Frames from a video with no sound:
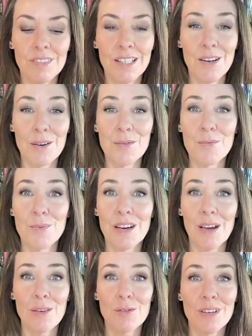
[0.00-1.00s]
We're
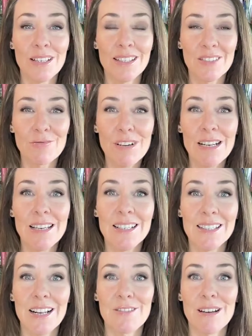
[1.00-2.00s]
going through really
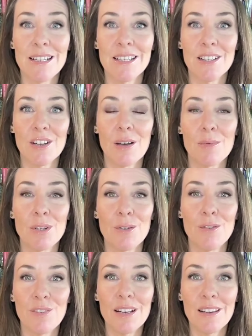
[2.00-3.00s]
accelerated times. Are
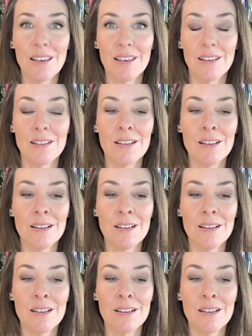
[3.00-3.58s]
you feeling it?